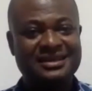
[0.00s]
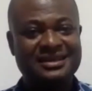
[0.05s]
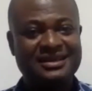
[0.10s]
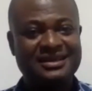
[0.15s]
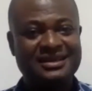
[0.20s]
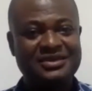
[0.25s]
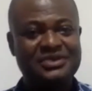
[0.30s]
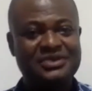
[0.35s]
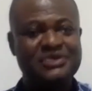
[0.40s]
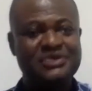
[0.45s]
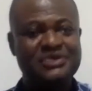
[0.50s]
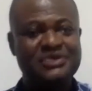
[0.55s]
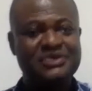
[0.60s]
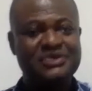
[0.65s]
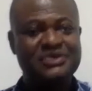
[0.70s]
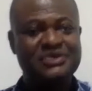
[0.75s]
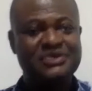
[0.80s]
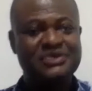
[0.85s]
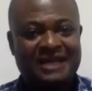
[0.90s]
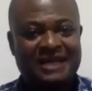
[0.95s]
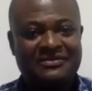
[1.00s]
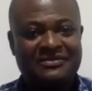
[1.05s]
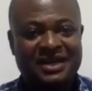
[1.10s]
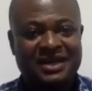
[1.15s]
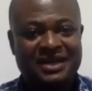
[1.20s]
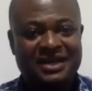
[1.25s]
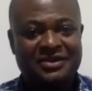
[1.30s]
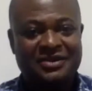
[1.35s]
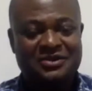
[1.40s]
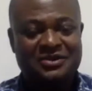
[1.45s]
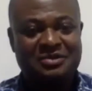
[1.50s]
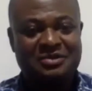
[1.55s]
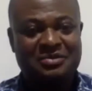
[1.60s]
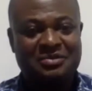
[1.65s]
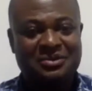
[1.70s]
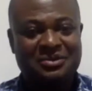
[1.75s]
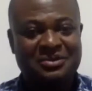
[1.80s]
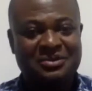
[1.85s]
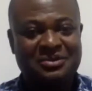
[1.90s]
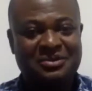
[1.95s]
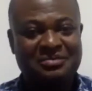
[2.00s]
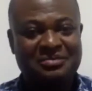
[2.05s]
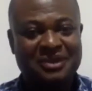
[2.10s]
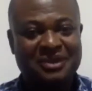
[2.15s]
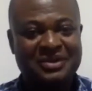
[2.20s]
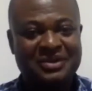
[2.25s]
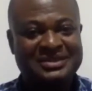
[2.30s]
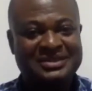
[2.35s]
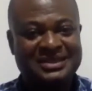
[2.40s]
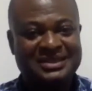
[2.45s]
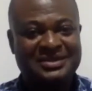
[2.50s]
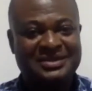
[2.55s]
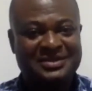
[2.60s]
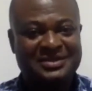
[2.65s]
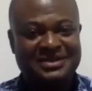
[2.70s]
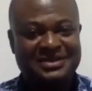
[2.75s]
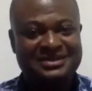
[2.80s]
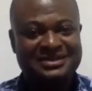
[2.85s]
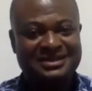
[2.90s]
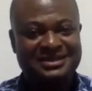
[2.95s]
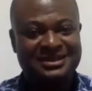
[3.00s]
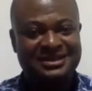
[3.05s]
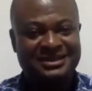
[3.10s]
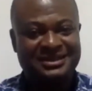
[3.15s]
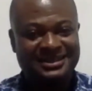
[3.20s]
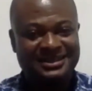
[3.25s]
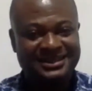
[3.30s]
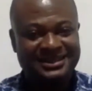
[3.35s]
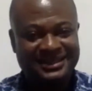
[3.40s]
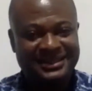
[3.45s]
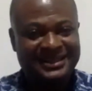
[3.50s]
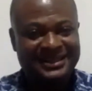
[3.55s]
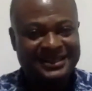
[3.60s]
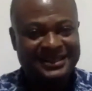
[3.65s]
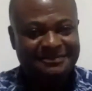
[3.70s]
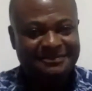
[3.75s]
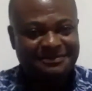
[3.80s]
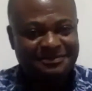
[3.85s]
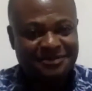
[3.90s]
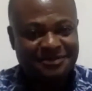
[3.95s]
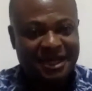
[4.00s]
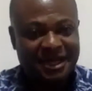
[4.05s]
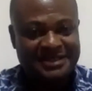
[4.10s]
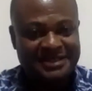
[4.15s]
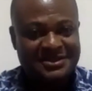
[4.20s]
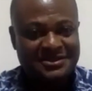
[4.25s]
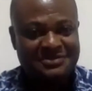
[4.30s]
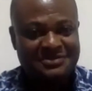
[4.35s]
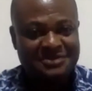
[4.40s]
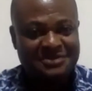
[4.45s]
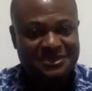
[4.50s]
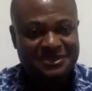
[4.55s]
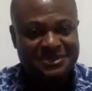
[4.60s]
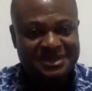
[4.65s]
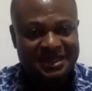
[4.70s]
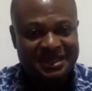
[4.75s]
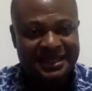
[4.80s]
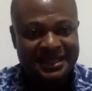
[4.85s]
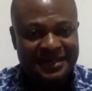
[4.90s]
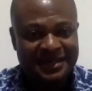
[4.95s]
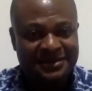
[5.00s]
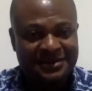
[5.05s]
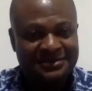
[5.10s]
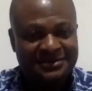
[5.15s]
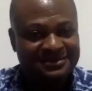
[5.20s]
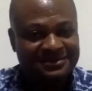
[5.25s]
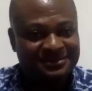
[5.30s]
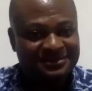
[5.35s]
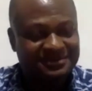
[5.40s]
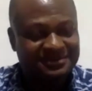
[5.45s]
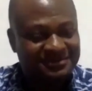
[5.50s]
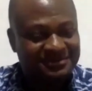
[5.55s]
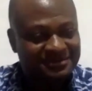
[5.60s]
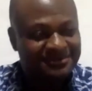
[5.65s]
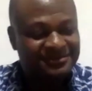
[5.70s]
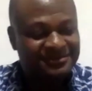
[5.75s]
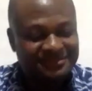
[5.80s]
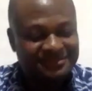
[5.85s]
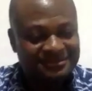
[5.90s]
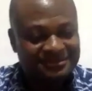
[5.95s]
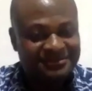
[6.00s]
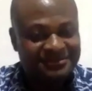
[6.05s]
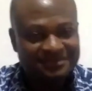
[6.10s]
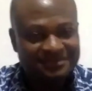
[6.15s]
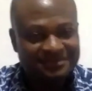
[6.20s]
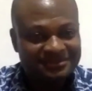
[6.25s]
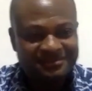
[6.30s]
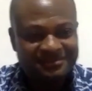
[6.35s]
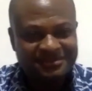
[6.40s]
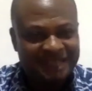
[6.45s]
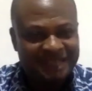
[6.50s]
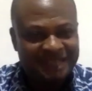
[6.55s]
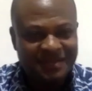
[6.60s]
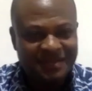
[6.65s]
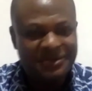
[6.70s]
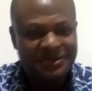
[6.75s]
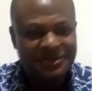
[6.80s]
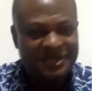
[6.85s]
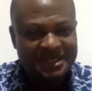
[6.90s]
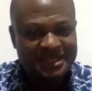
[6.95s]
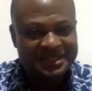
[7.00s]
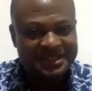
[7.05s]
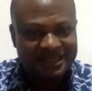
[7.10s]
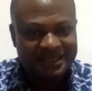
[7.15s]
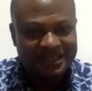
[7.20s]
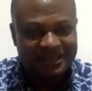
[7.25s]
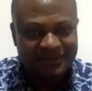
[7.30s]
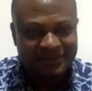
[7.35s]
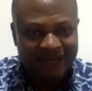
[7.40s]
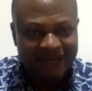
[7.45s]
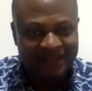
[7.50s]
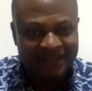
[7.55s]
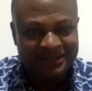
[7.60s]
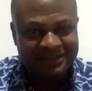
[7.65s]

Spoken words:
You should rather be laughing at those people because they're not, excuse me to say, they're not really thinking right.